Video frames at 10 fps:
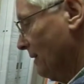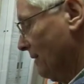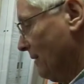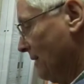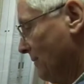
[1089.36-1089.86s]

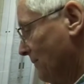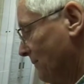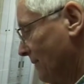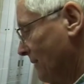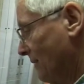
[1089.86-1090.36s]

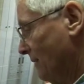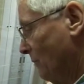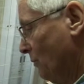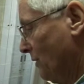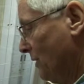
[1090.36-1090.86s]
um,
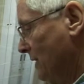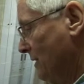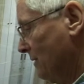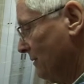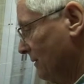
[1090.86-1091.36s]
were
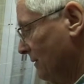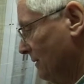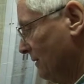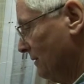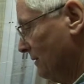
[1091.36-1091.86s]
the
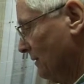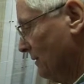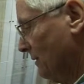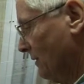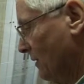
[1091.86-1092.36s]

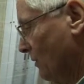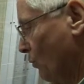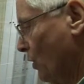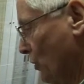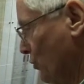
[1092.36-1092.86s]
uh,
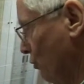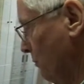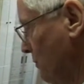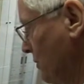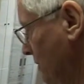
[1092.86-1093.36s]

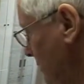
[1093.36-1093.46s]
workshops.